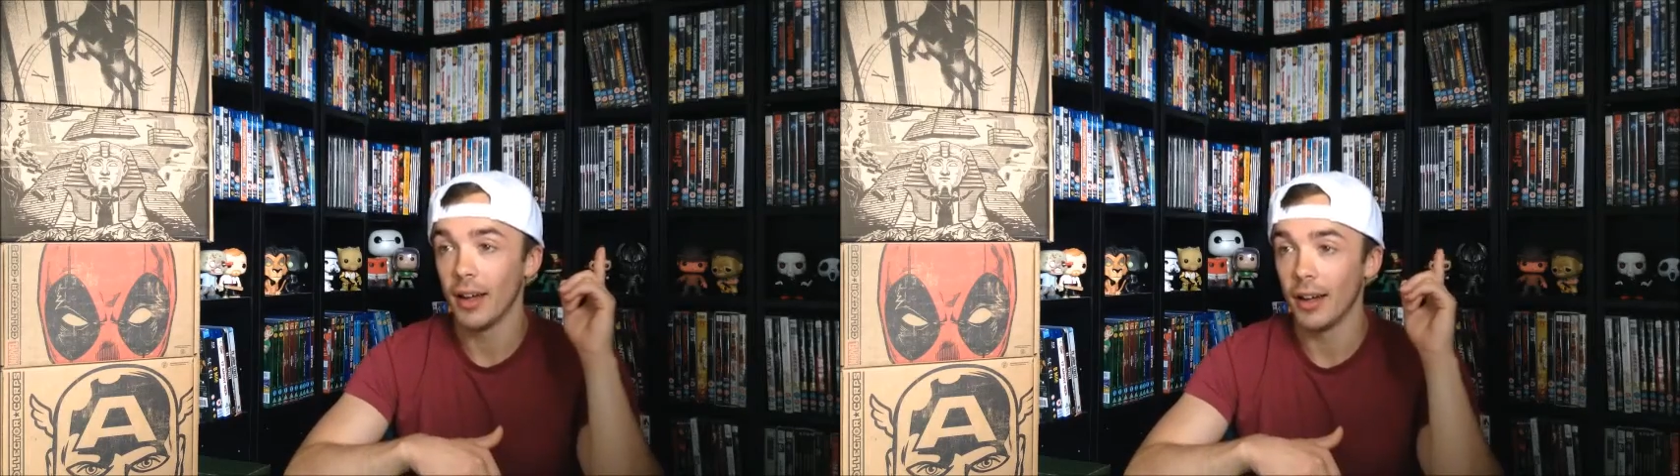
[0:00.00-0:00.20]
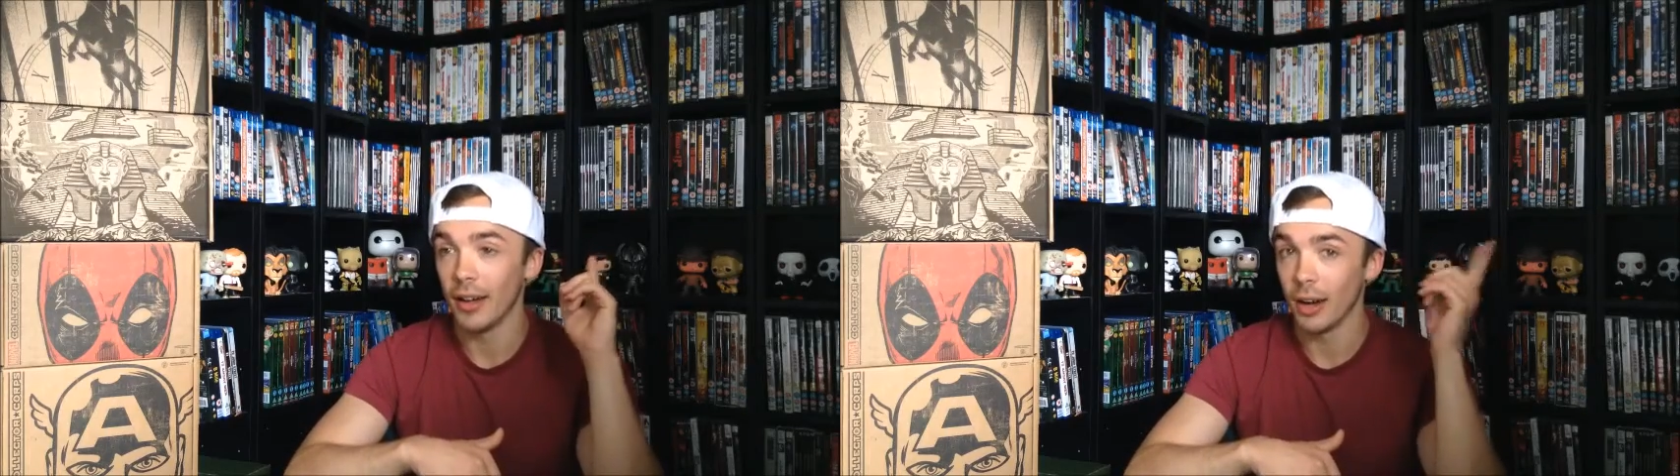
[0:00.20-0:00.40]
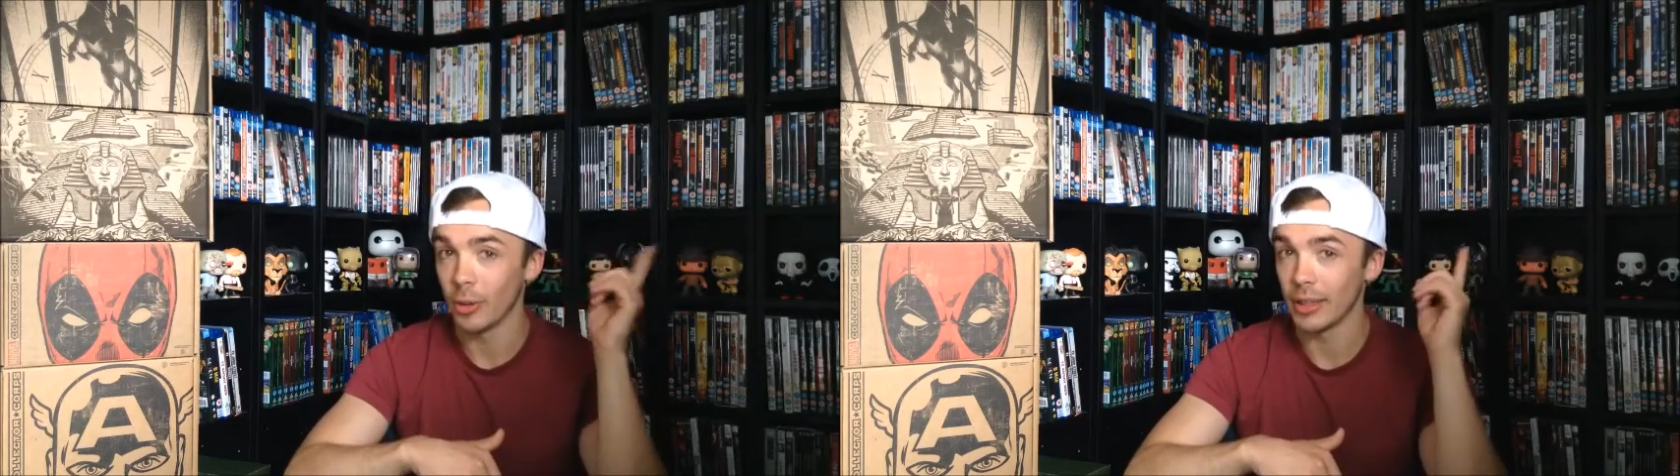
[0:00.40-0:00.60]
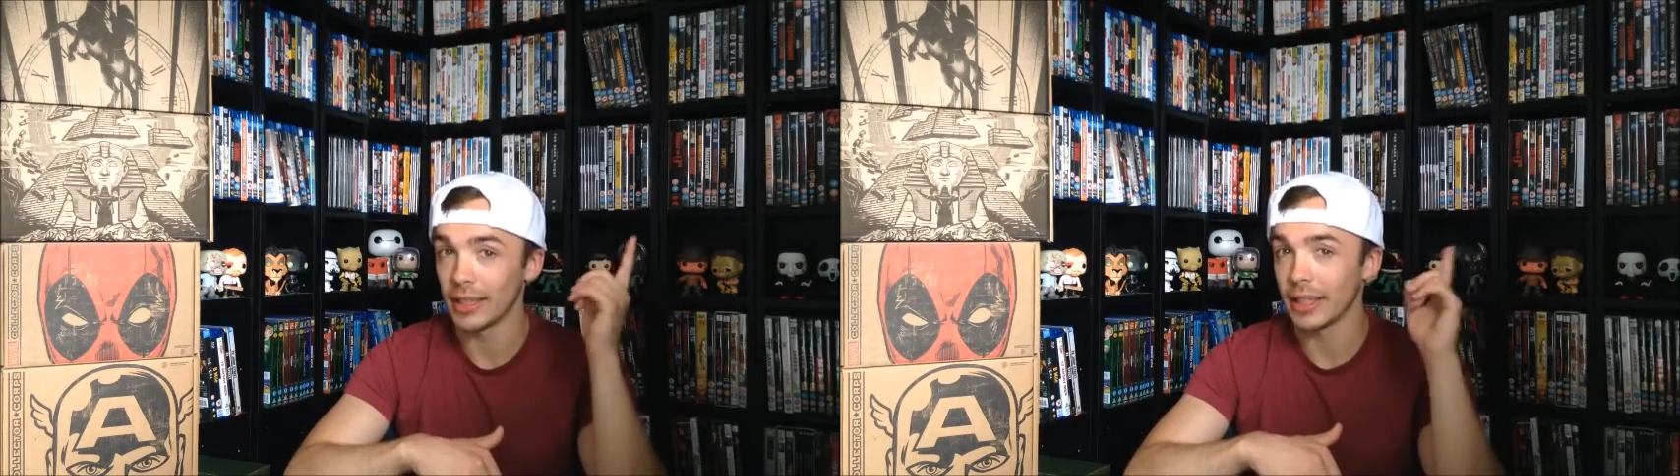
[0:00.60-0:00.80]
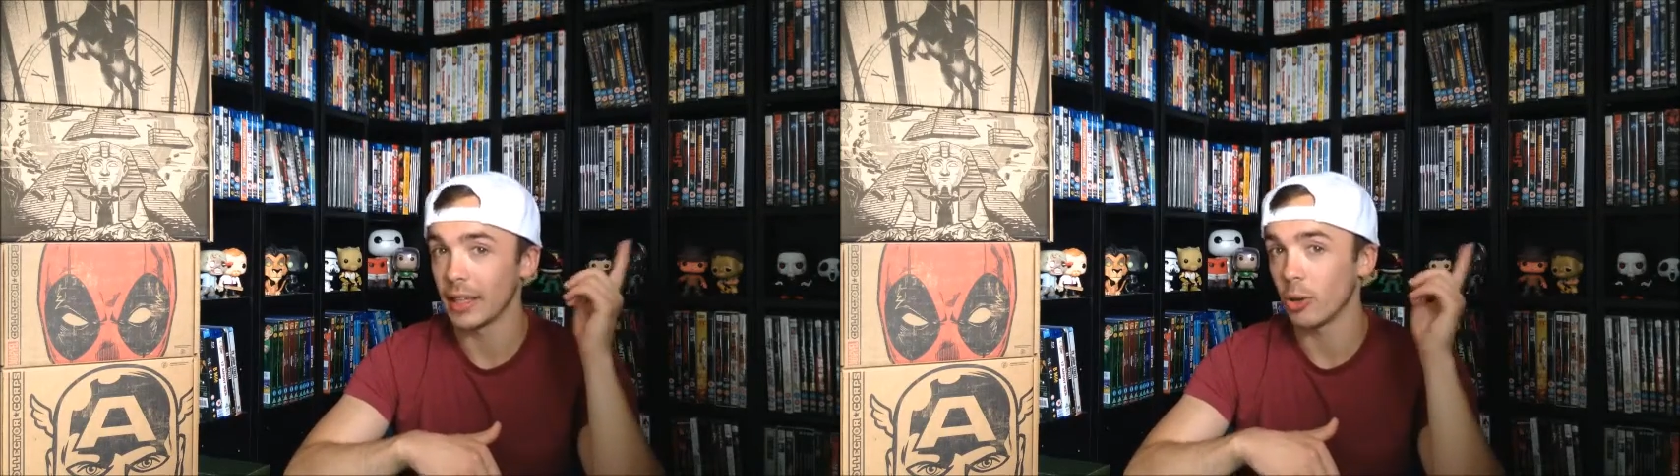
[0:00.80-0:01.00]
I'll
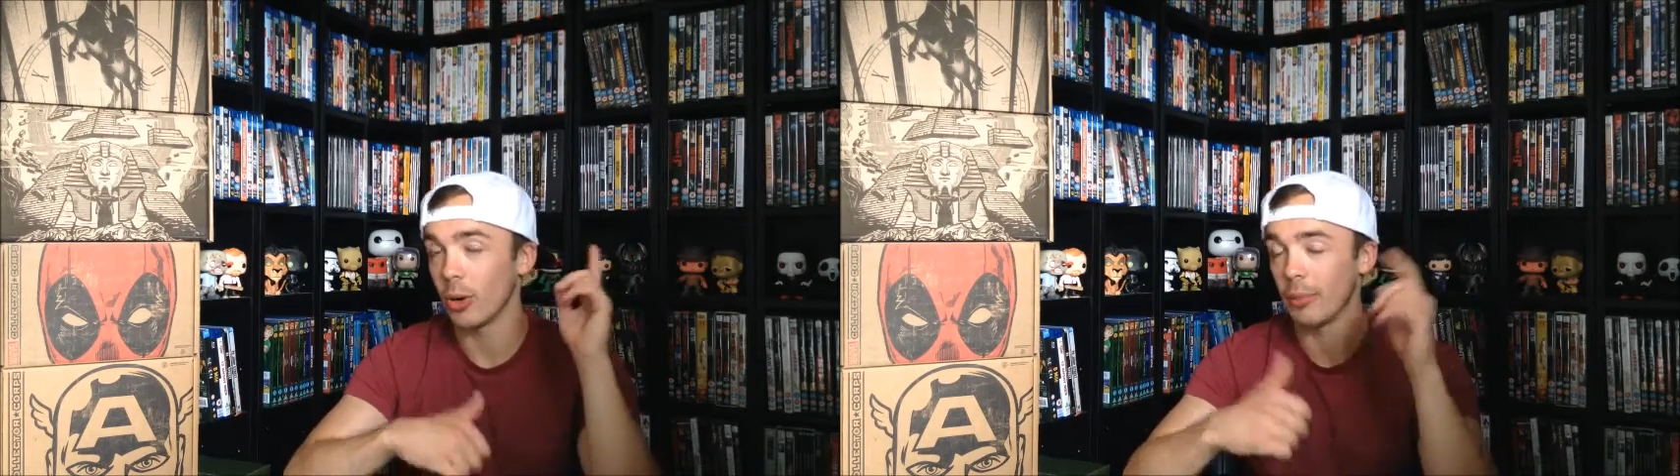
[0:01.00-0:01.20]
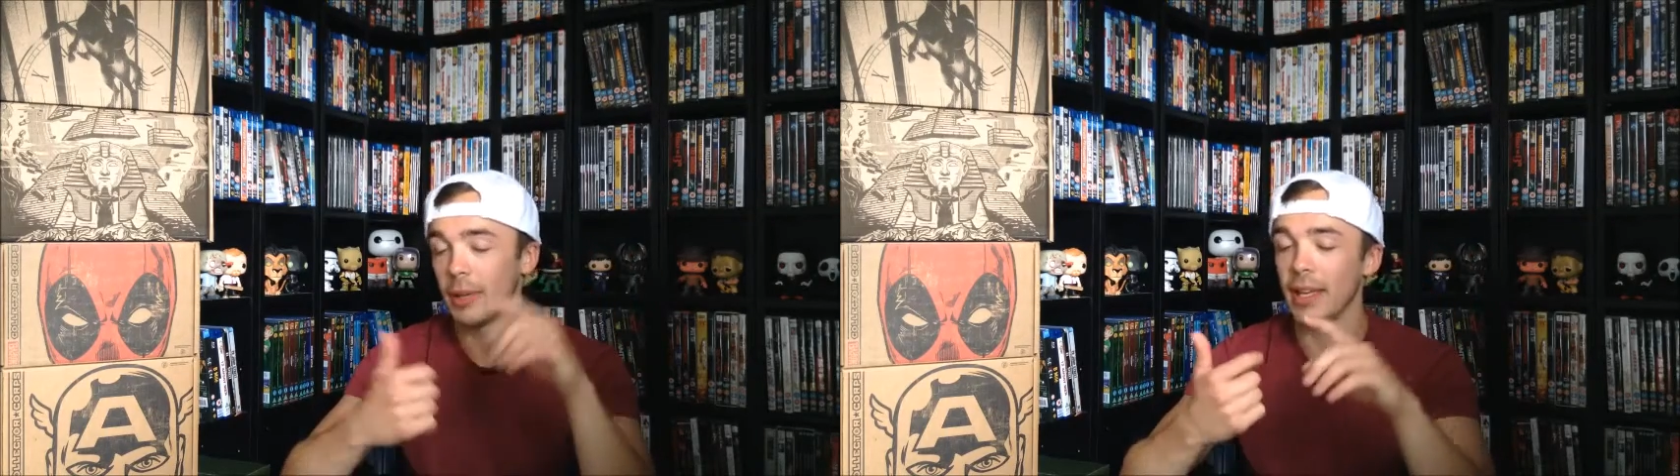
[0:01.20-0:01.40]
link it all up